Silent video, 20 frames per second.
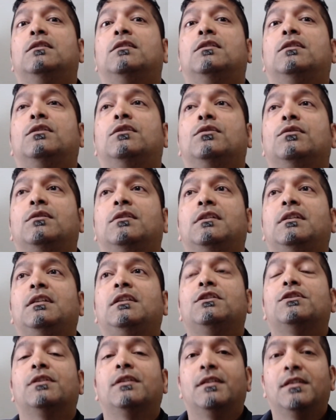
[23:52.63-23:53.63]
to
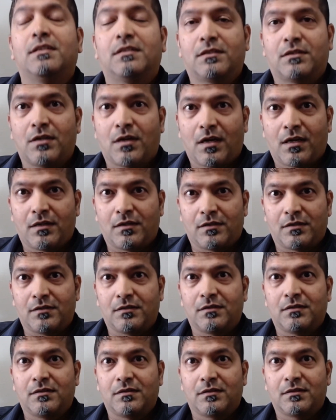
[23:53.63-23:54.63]
teach his
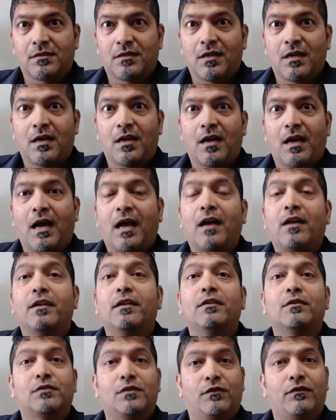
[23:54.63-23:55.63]
daughter how to
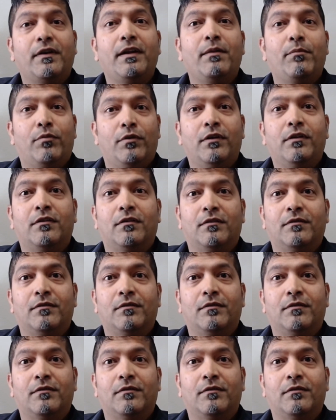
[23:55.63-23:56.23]
use a 3D printer.